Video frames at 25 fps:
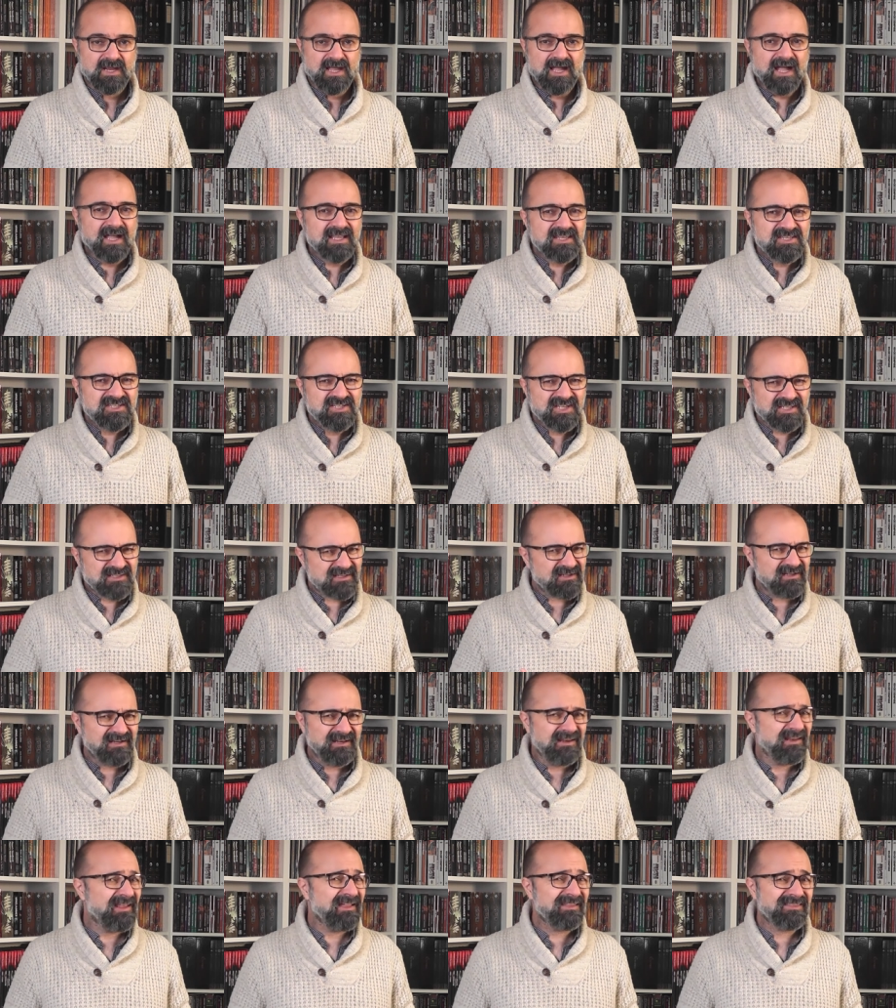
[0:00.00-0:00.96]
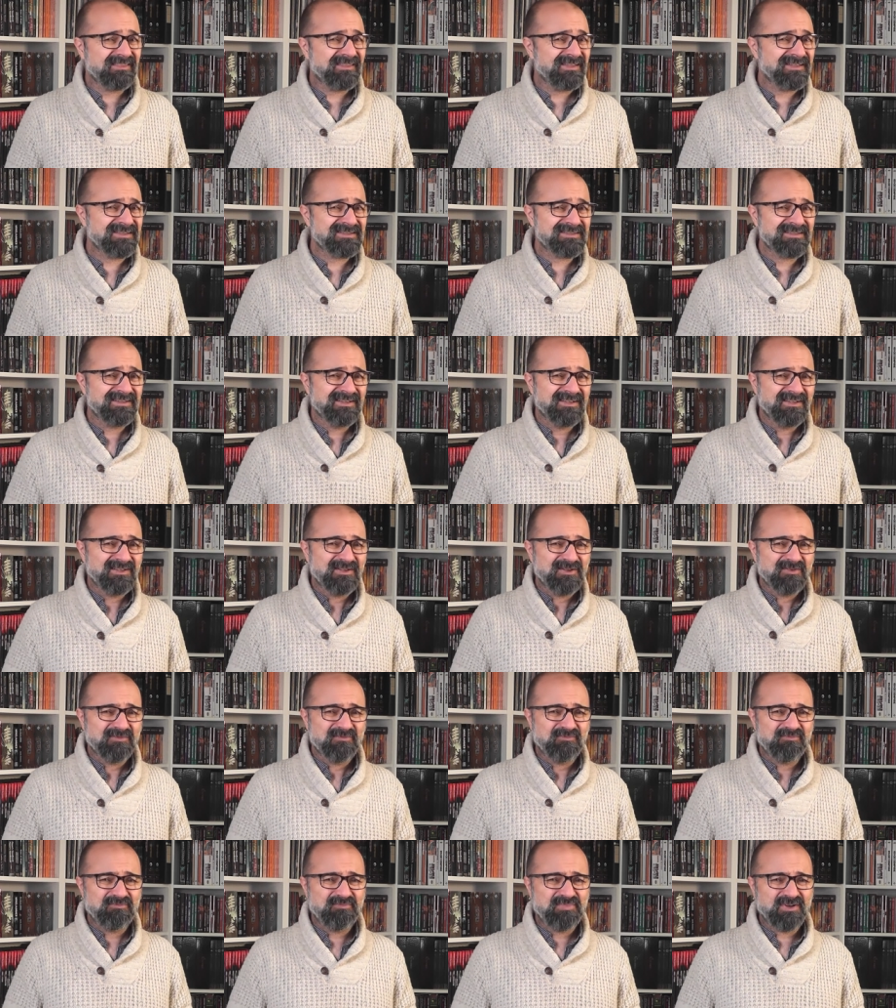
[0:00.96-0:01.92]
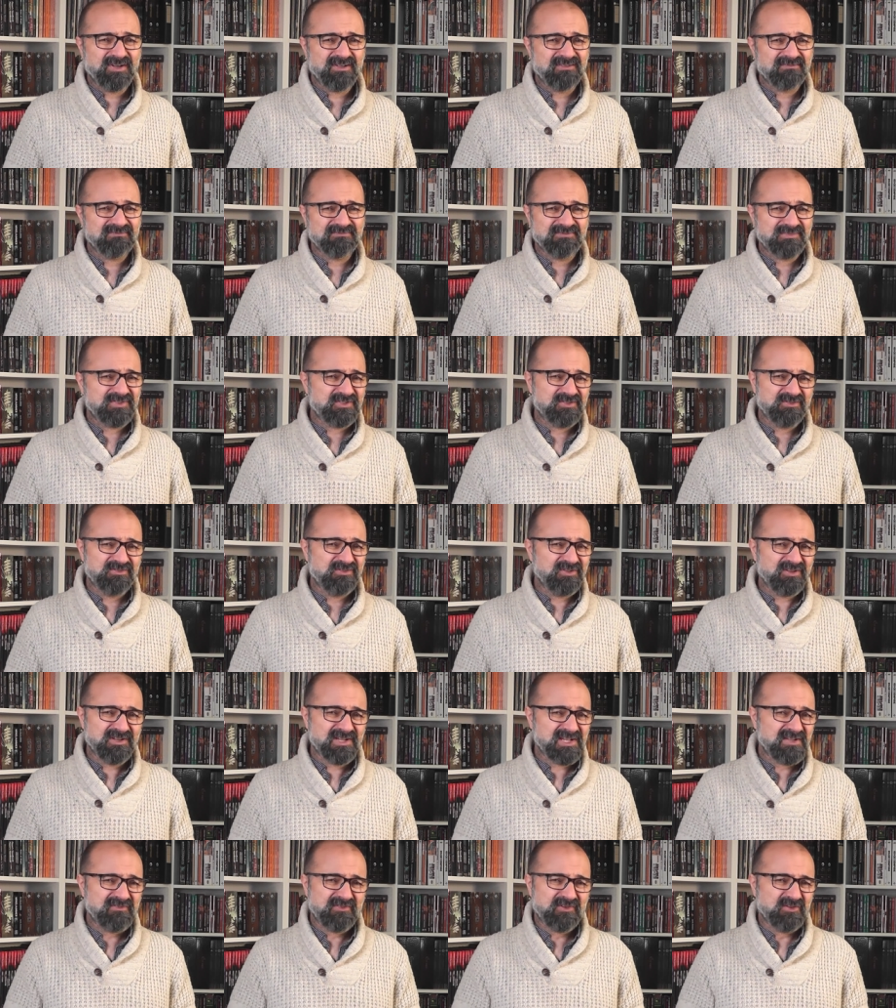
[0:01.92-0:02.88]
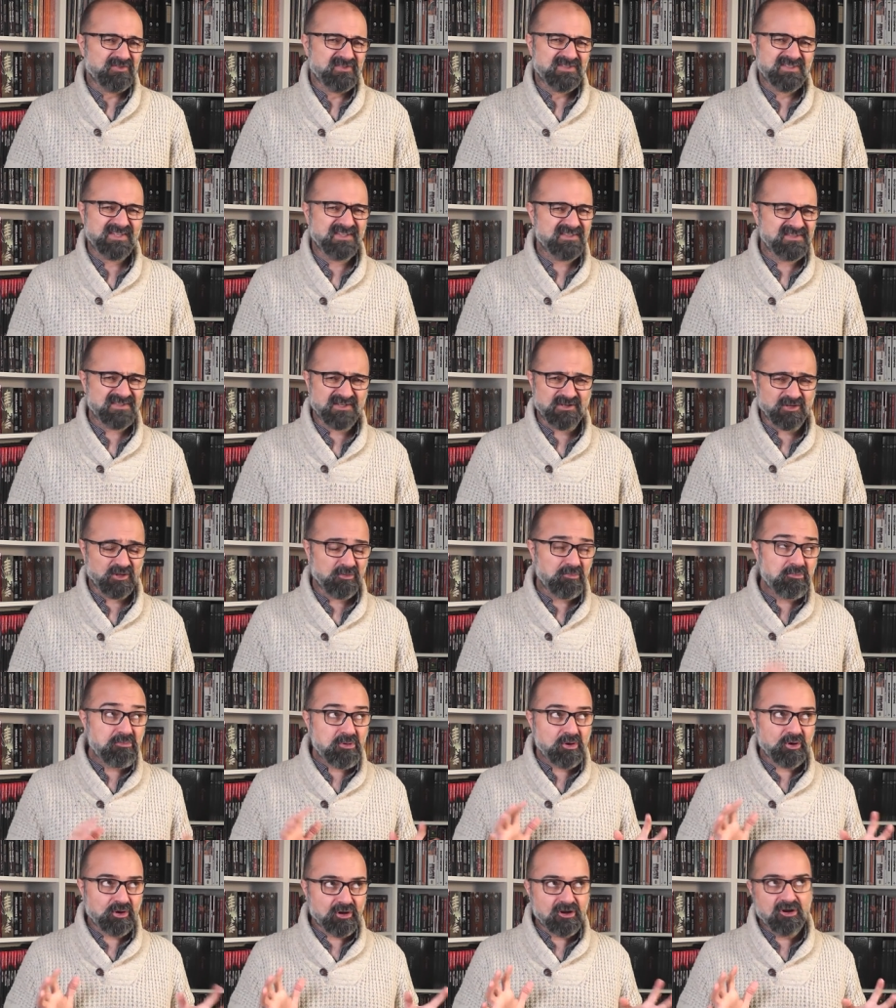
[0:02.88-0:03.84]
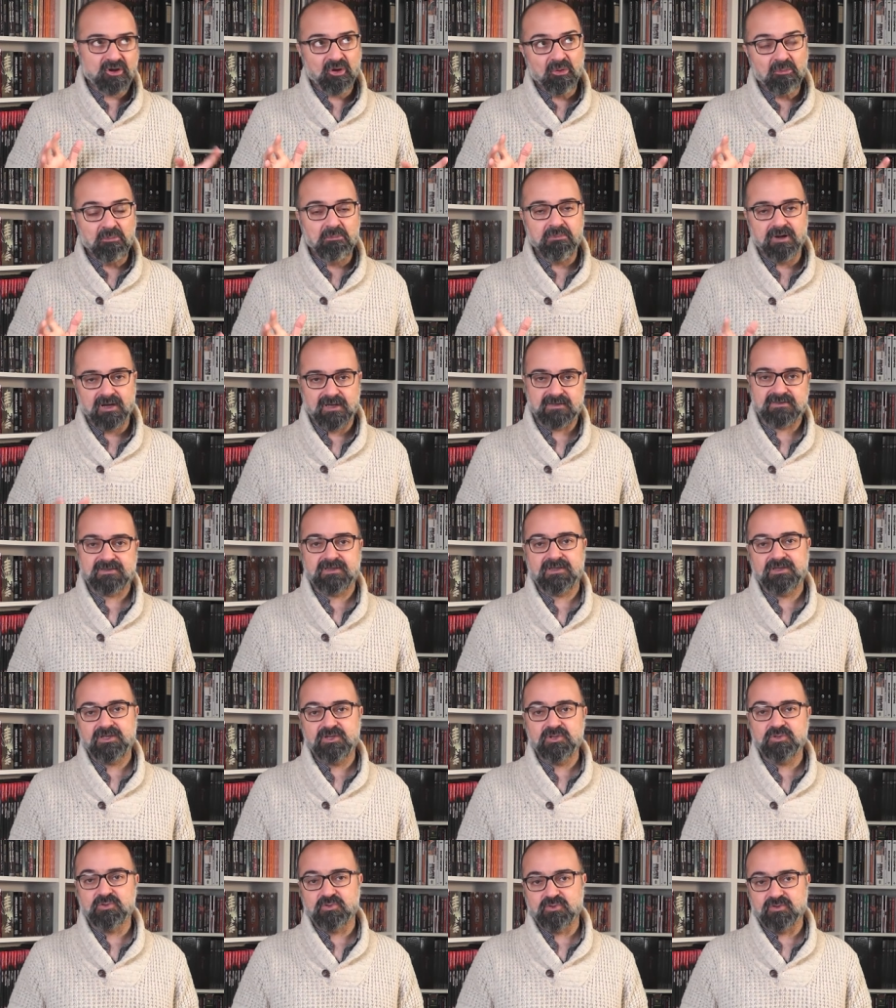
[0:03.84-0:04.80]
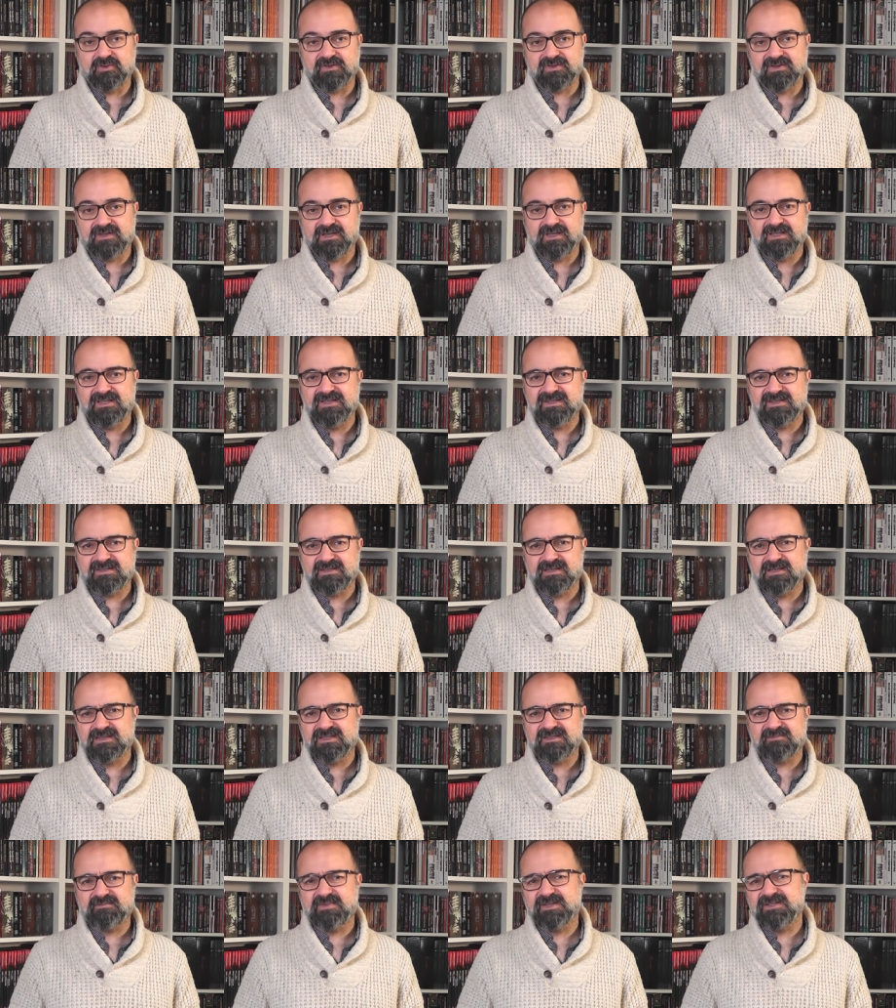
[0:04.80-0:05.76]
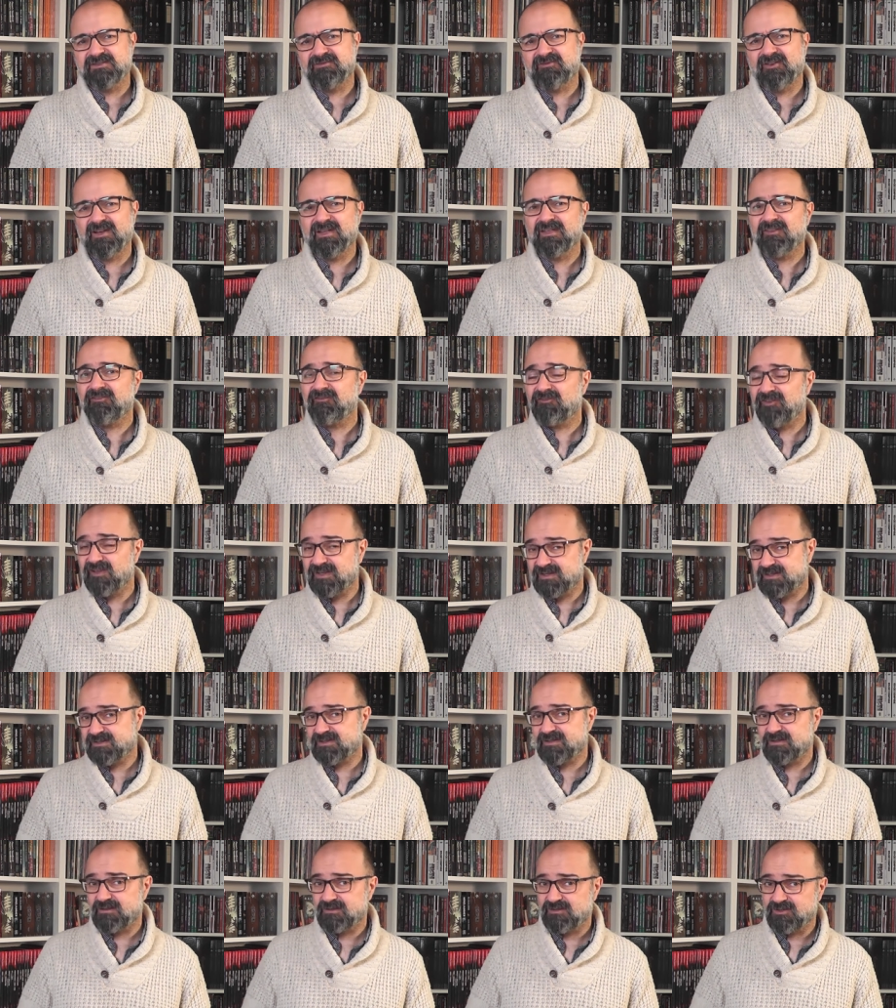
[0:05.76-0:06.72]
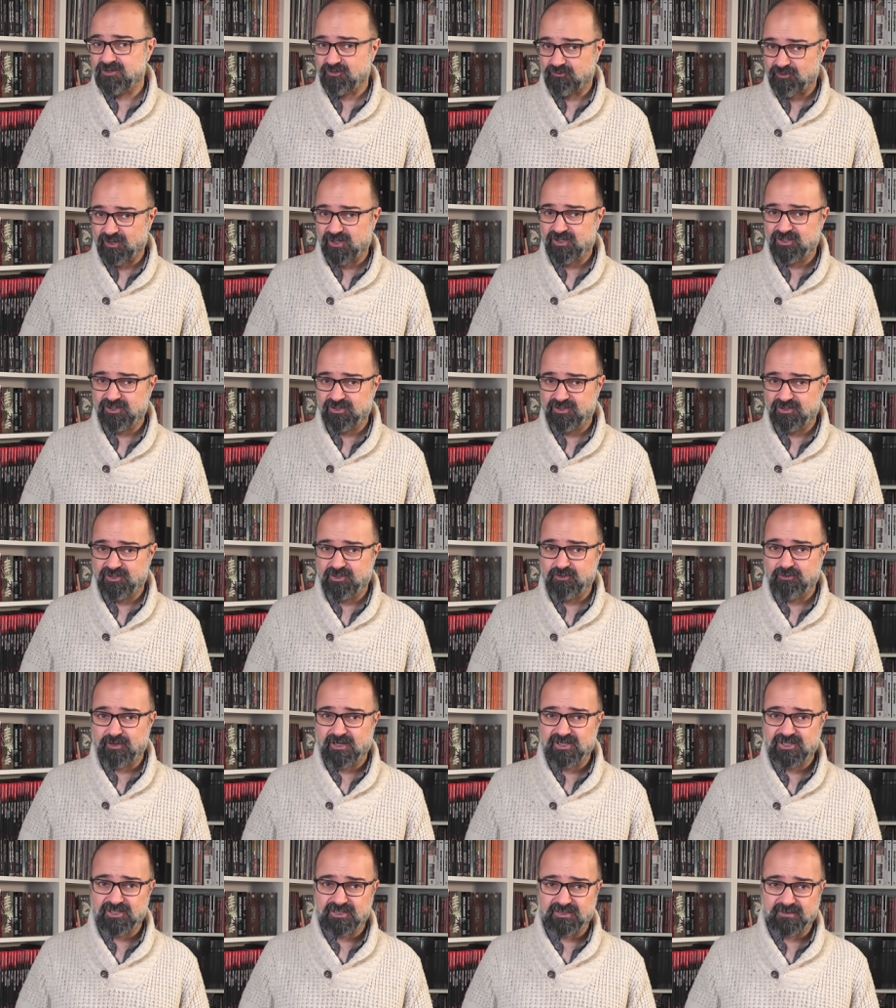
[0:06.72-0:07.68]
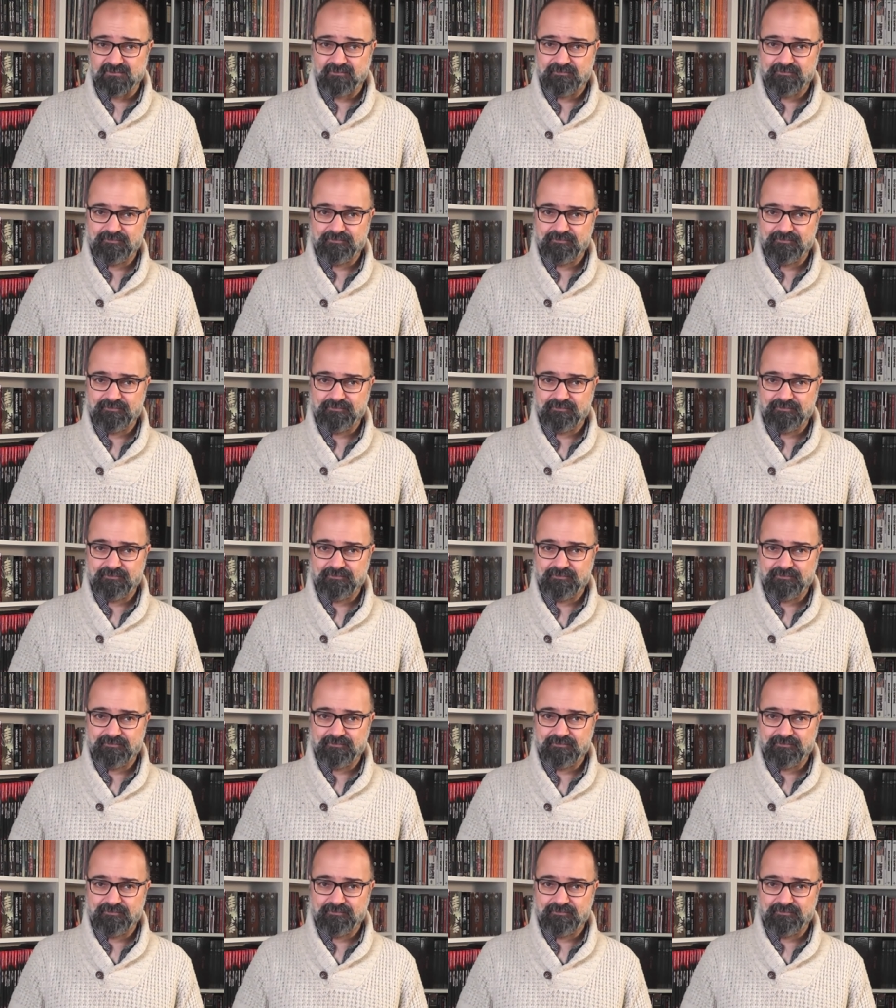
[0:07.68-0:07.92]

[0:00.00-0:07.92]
I generally like this, but should not have a nonsensical per combat use and instead specify a fixed duration.